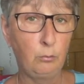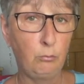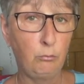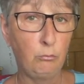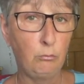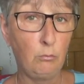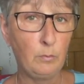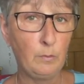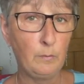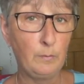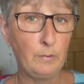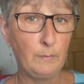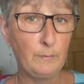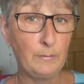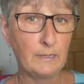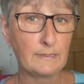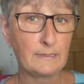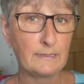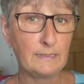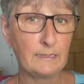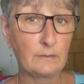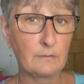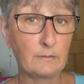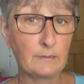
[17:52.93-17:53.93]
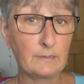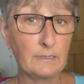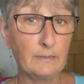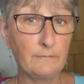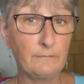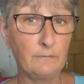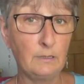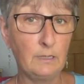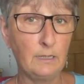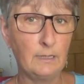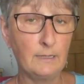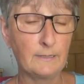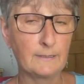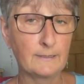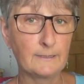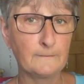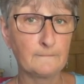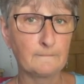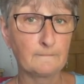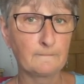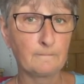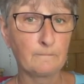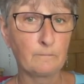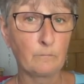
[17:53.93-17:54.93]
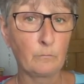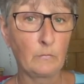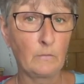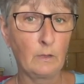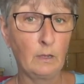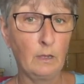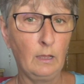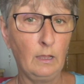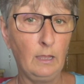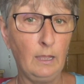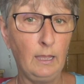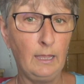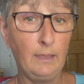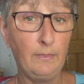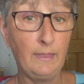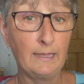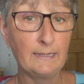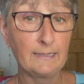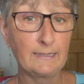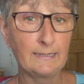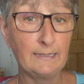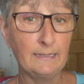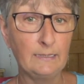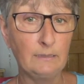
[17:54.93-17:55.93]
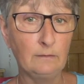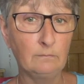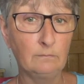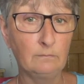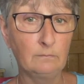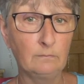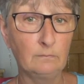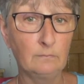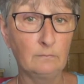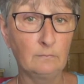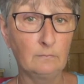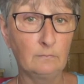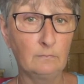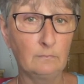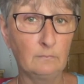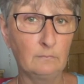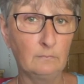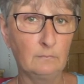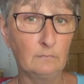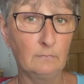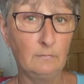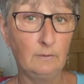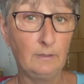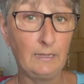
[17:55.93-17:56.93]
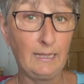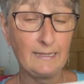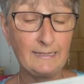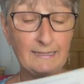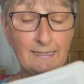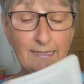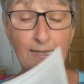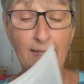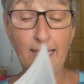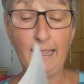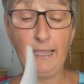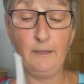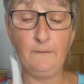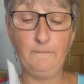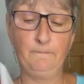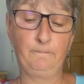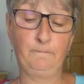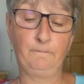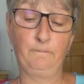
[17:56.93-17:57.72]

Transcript: probably about 6 or 7 years, and that's in here.